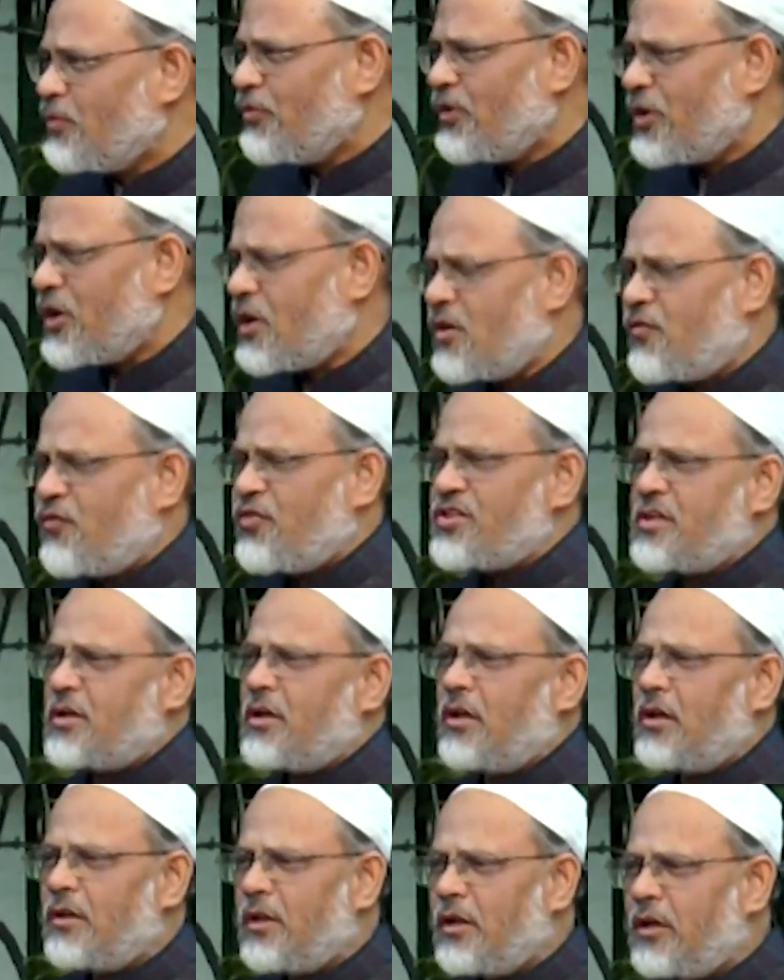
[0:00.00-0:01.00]
For our
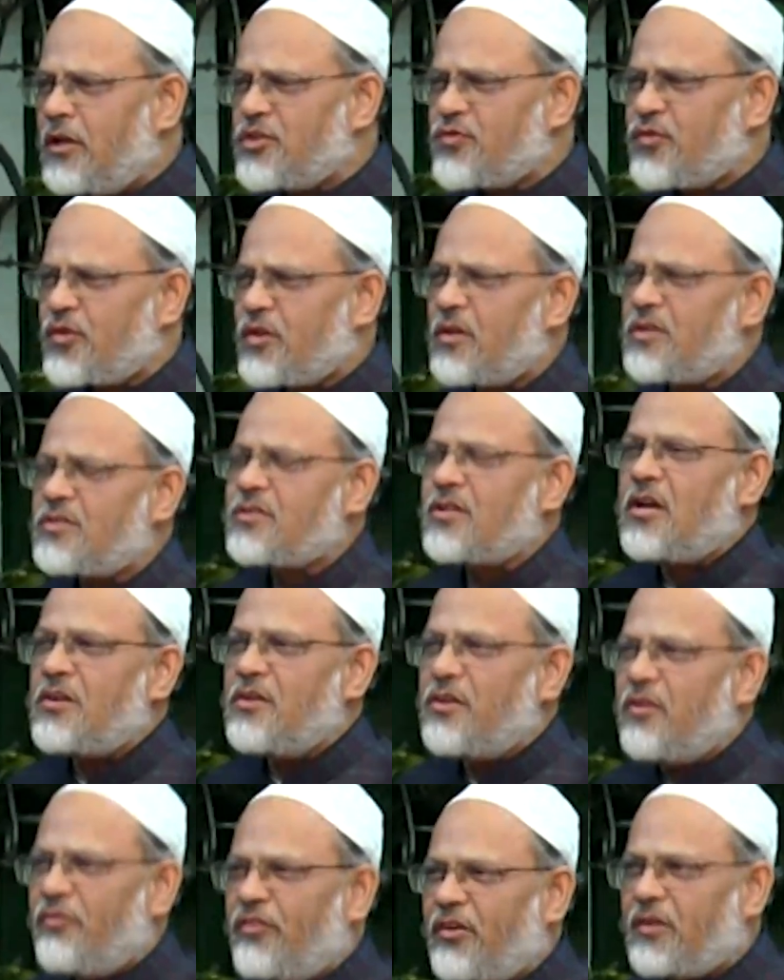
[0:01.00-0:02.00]
physical needs, for our
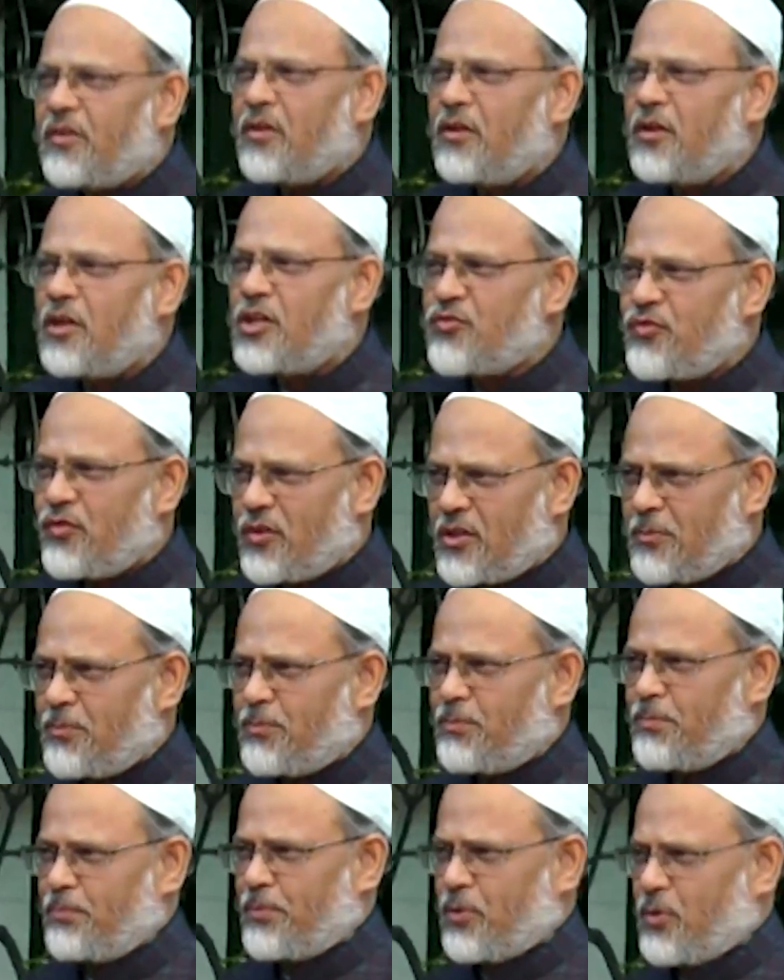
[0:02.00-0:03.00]
scientific needs, for the
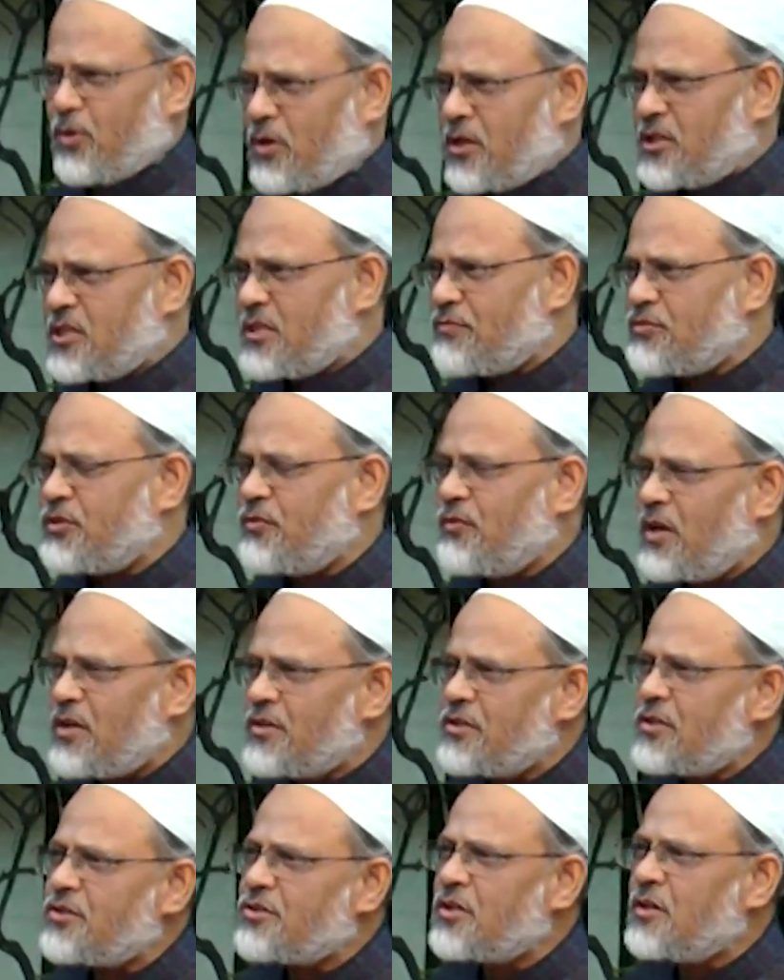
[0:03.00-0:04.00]
progress of
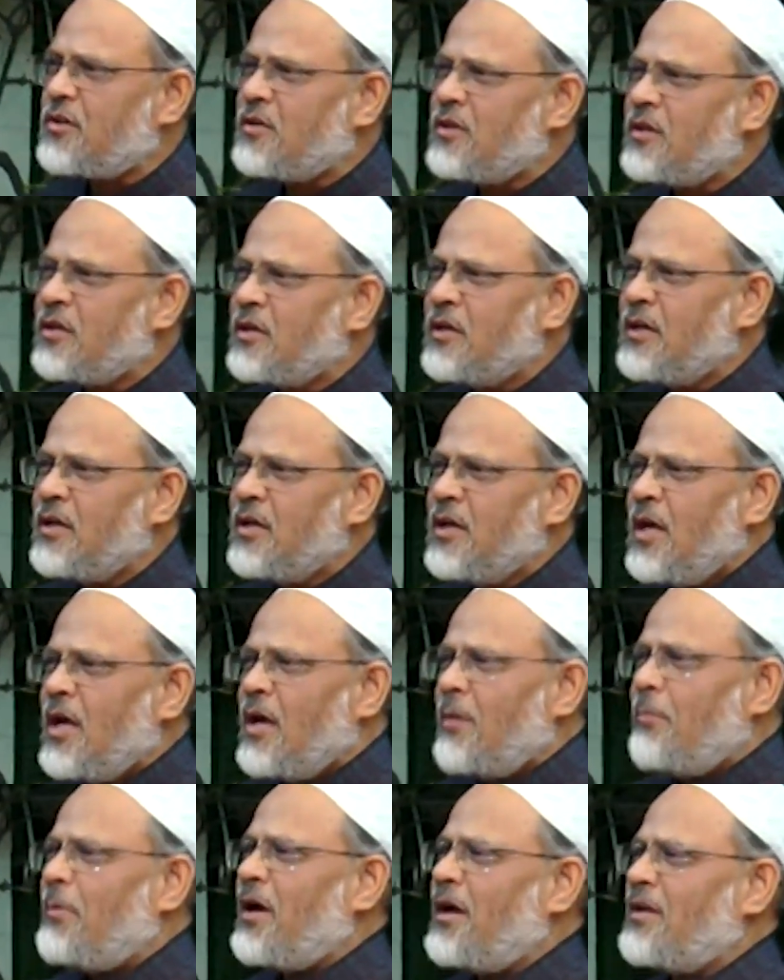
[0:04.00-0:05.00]
civilization,
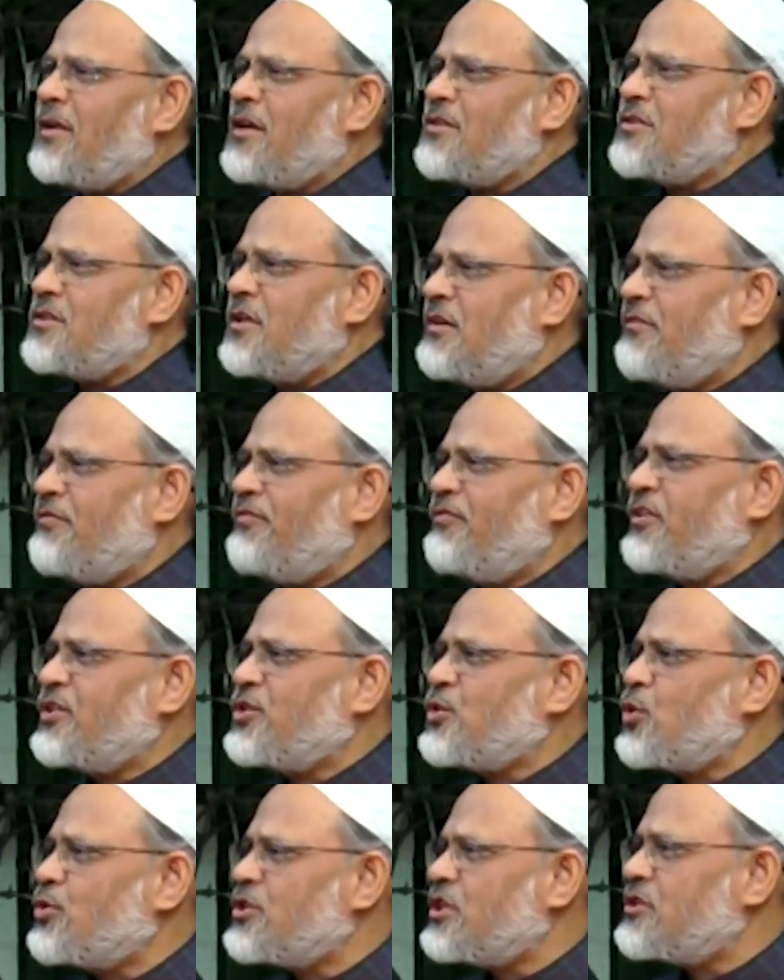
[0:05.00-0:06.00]
man has enough
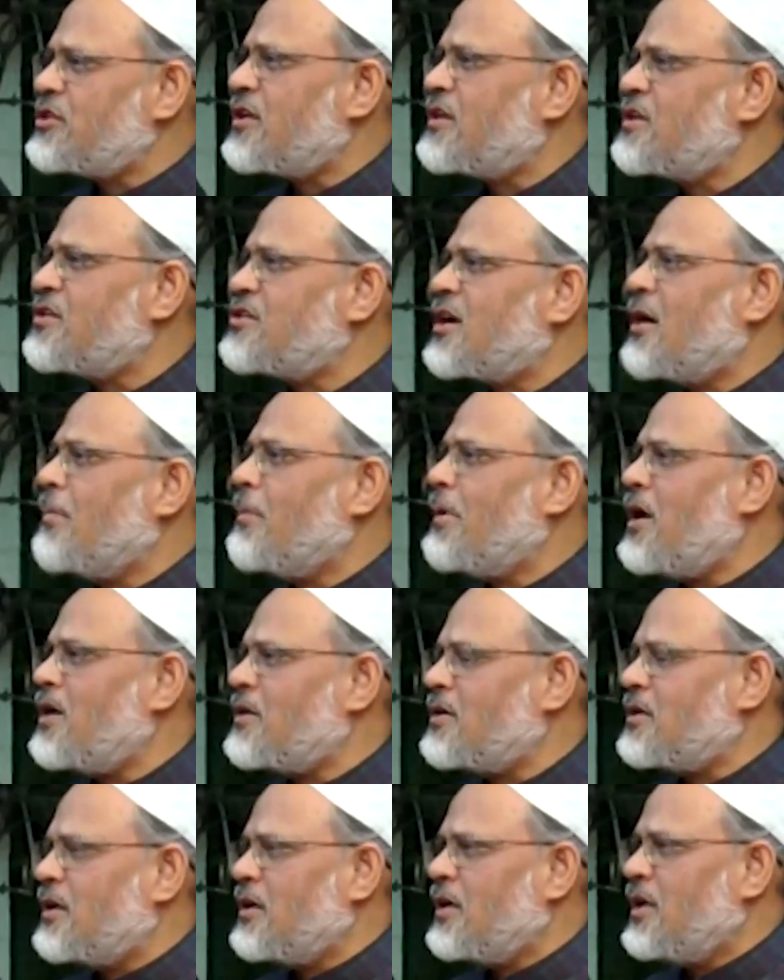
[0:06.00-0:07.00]
resources at his
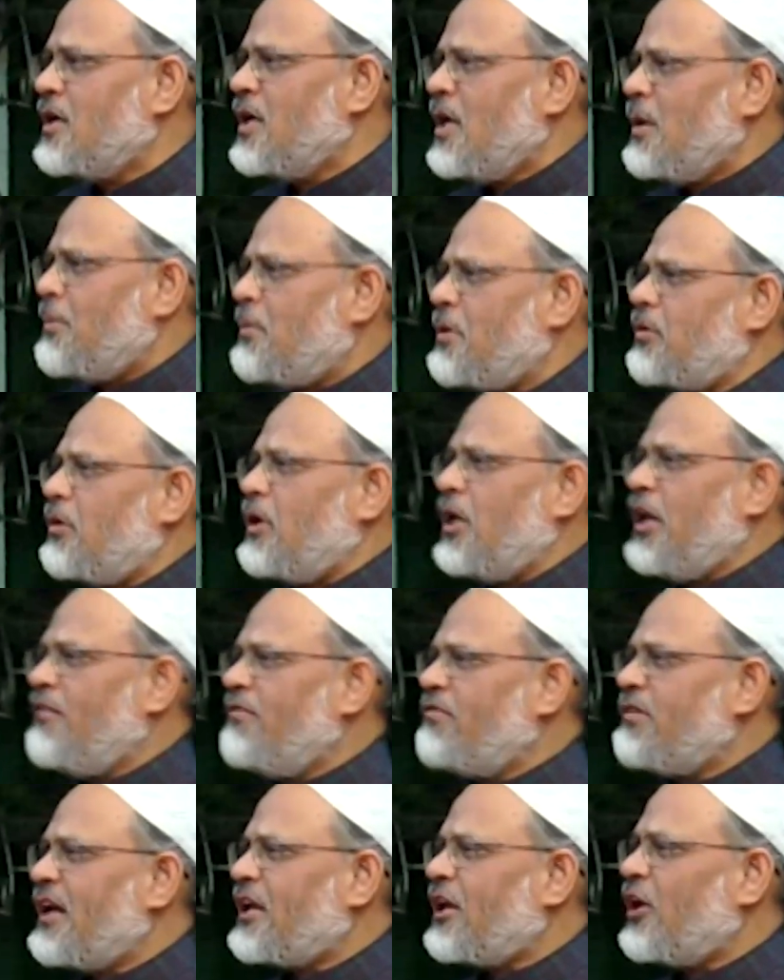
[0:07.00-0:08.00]
command. But to
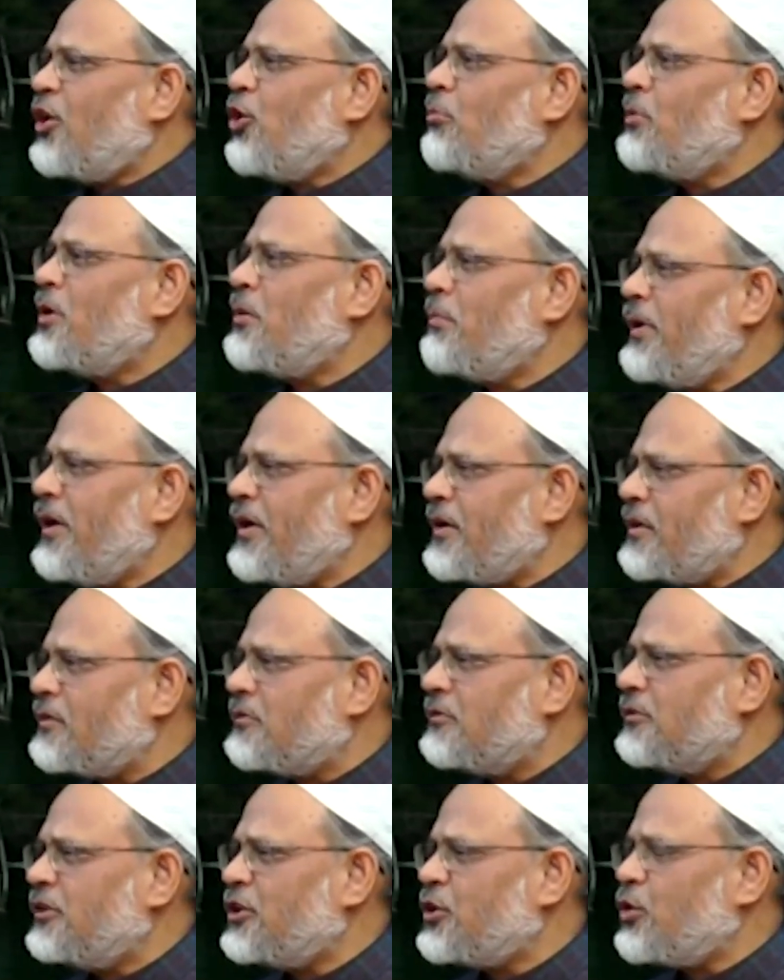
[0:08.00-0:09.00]
live like a human
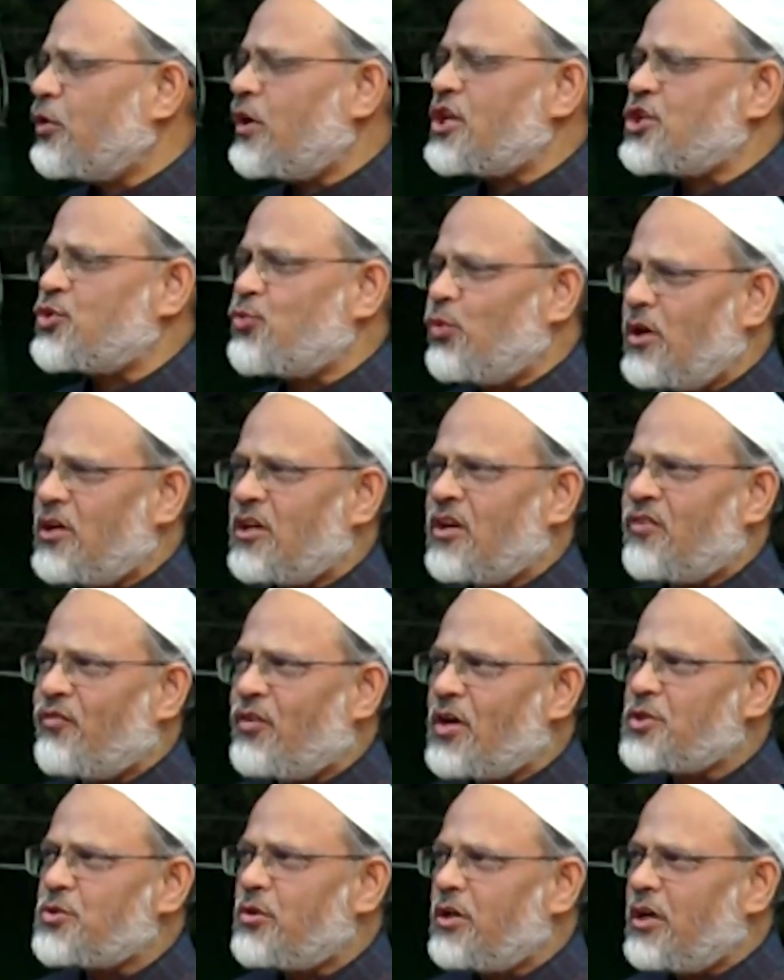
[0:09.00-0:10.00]
being, in today's world,
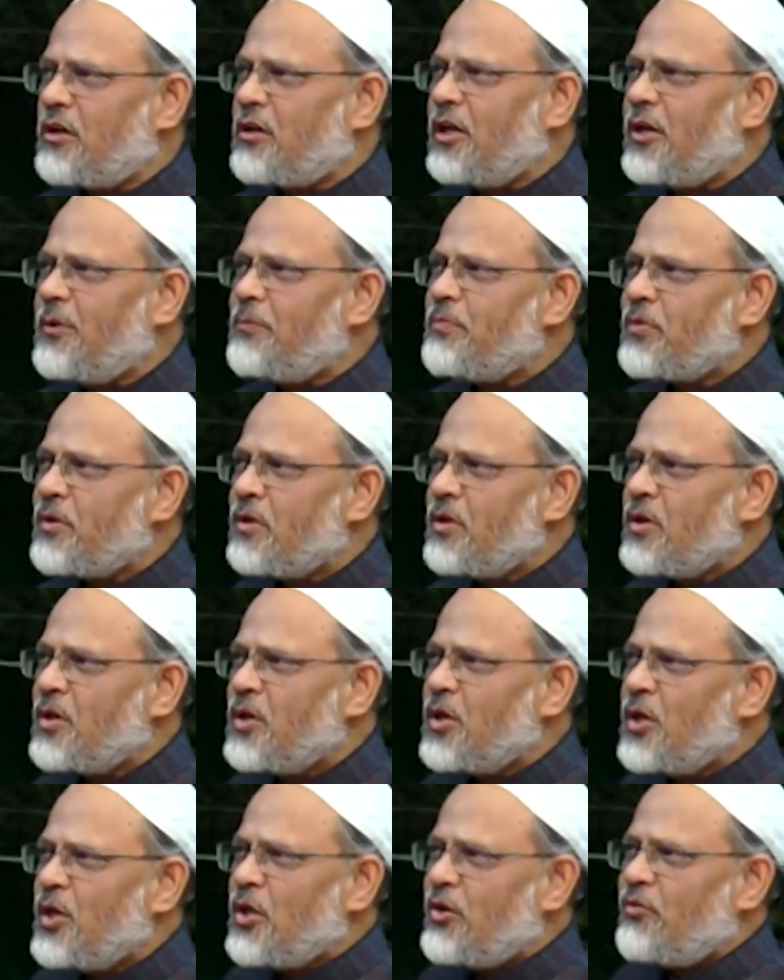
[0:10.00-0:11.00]
unfortunately,
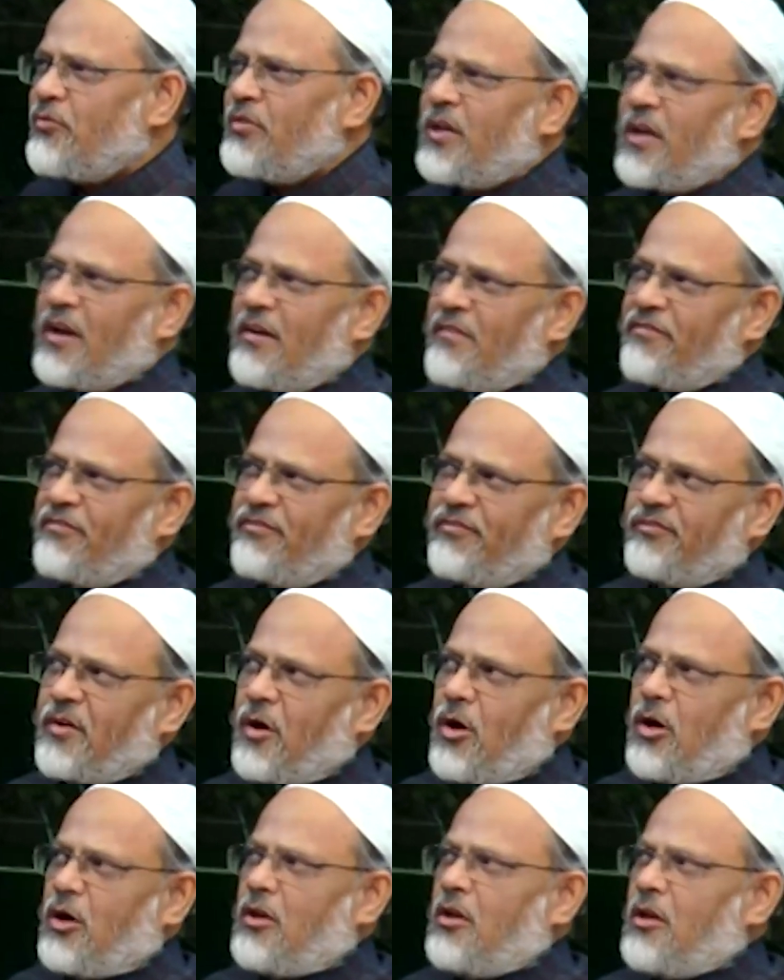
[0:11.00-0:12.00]
we have
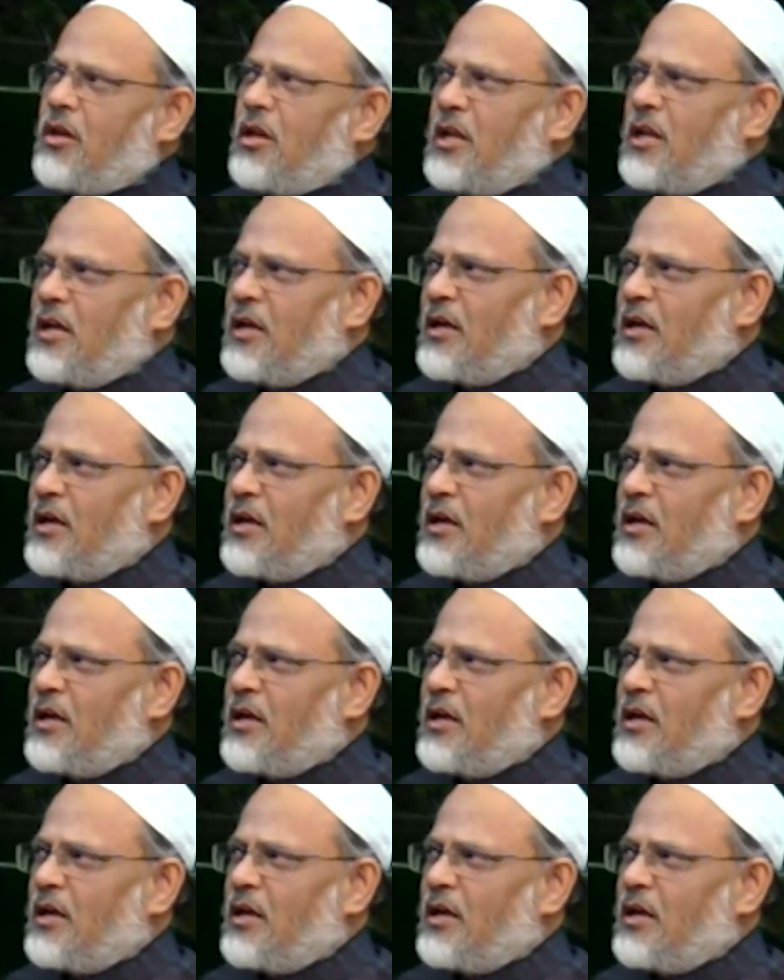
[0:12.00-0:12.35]
all